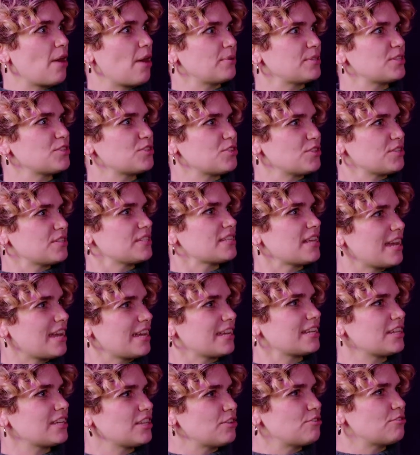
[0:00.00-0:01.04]
It's just like
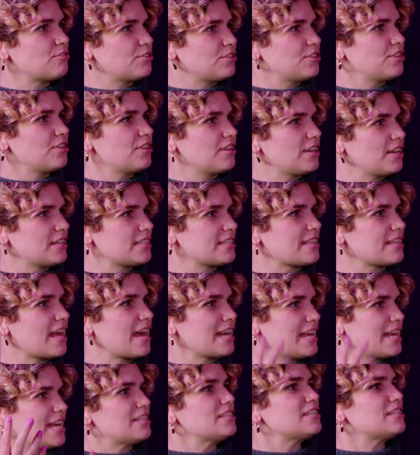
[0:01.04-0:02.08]
it's that
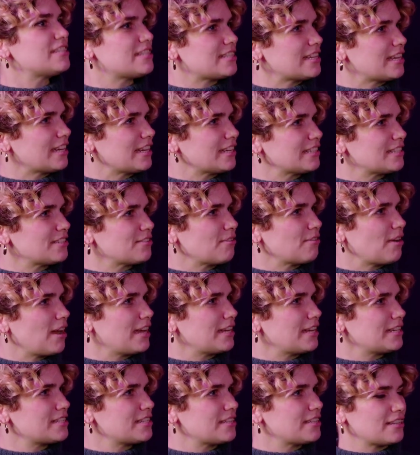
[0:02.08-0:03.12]
instinct,
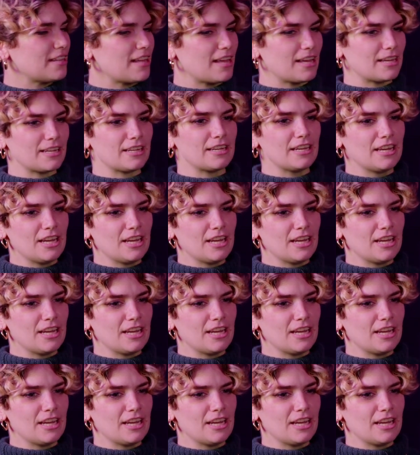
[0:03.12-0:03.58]
right? To like,